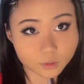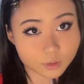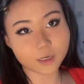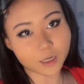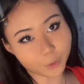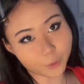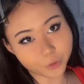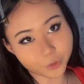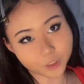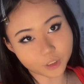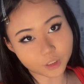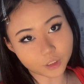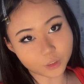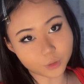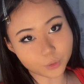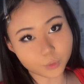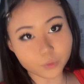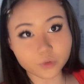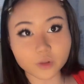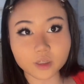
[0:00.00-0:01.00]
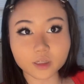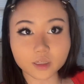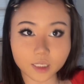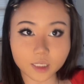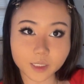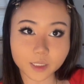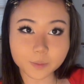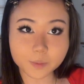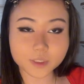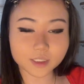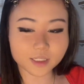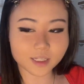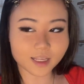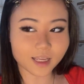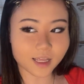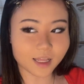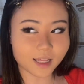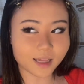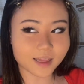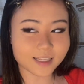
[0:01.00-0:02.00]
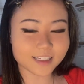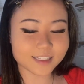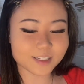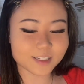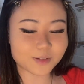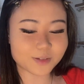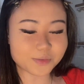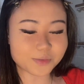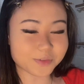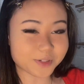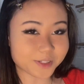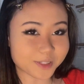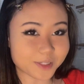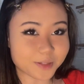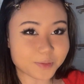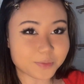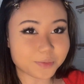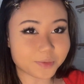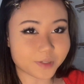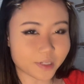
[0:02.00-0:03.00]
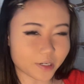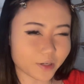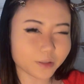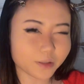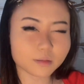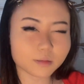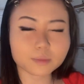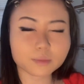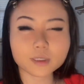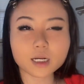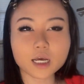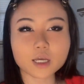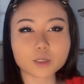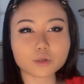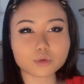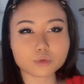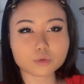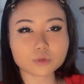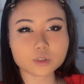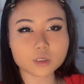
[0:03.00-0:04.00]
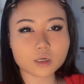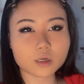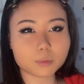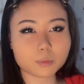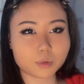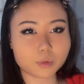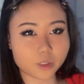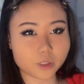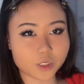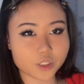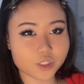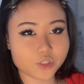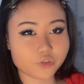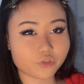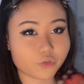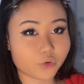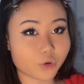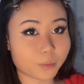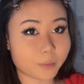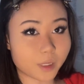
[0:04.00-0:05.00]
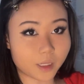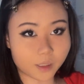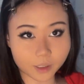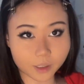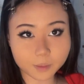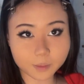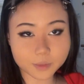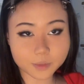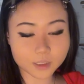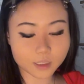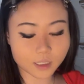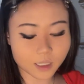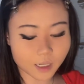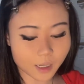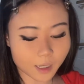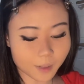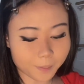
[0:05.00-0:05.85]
Now we're gonna do the lips, and this is really weird, but I use a blush for my lips.